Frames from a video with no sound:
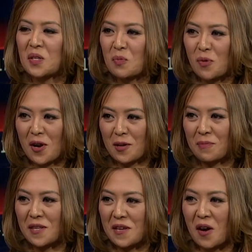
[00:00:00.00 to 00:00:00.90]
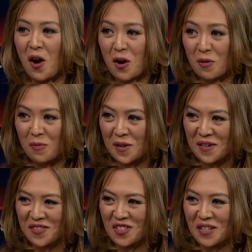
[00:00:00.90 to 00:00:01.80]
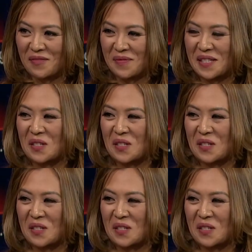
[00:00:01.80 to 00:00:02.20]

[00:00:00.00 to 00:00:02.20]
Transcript: you brought up the R word, Jim.